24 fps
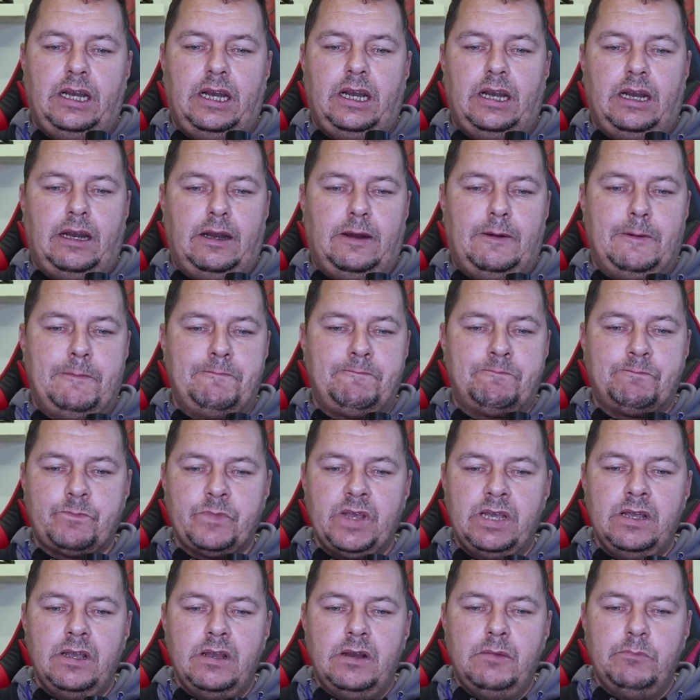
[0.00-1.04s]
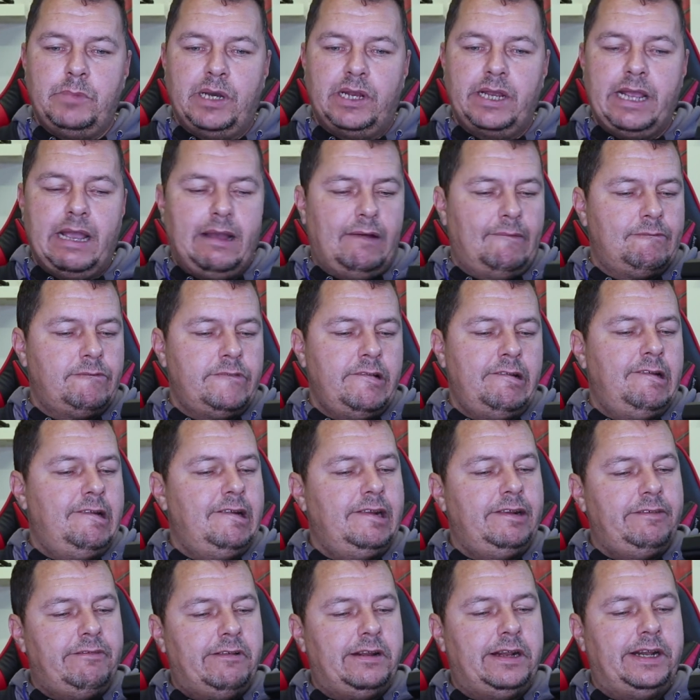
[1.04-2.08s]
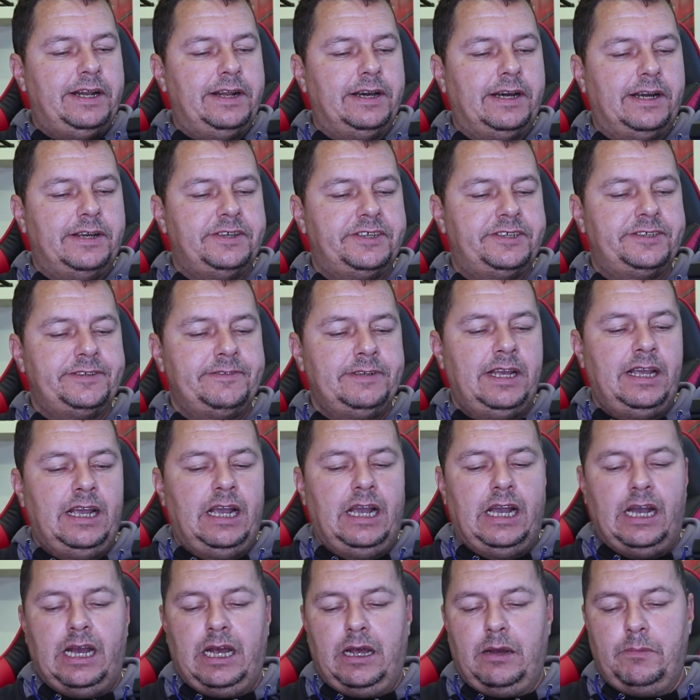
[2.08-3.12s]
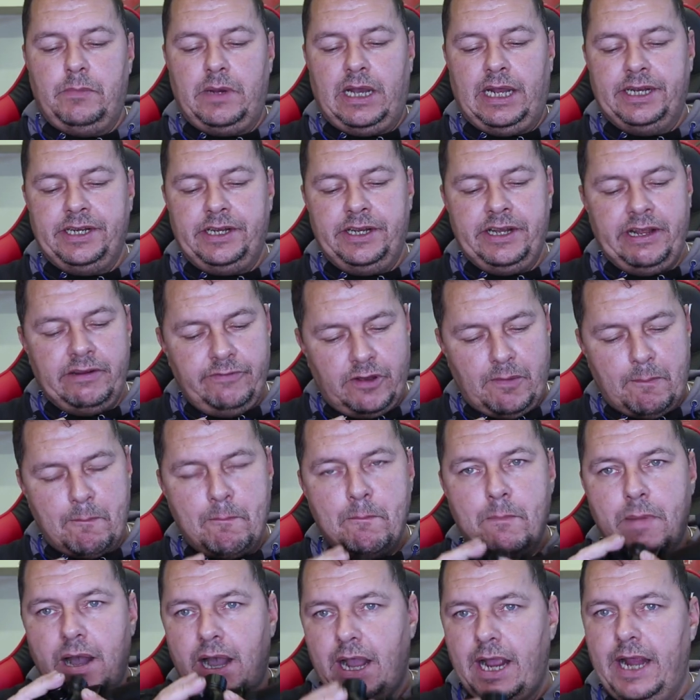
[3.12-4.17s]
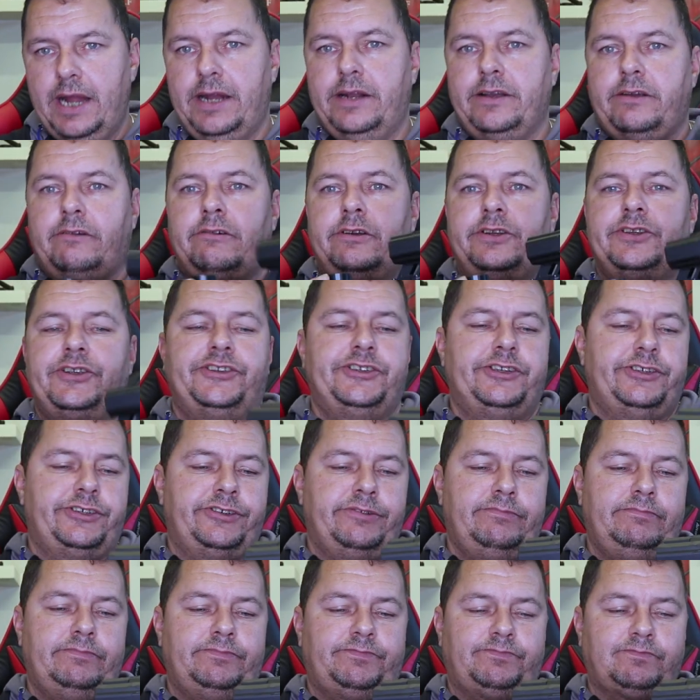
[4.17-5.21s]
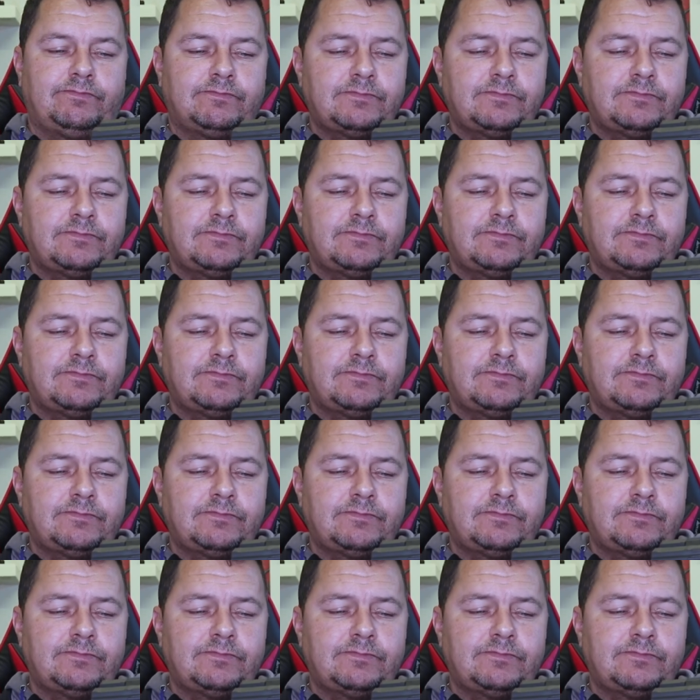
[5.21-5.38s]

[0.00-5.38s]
But yeah, really, really nice. And another minor criticism,